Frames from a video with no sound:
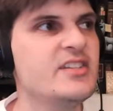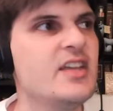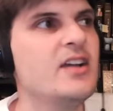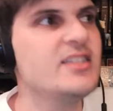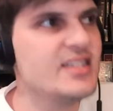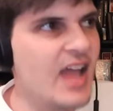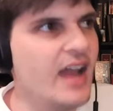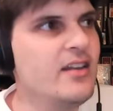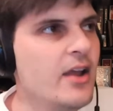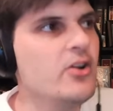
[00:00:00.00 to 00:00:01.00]
Suggs
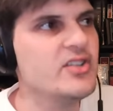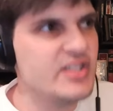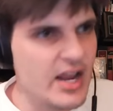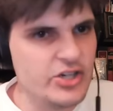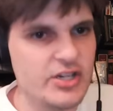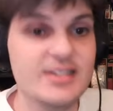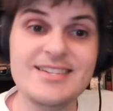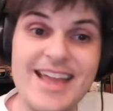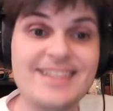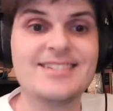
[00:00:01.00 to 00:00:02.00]
sign their extensions
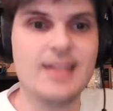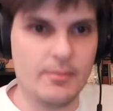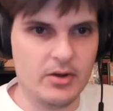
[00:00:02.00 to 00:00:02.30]
next summer,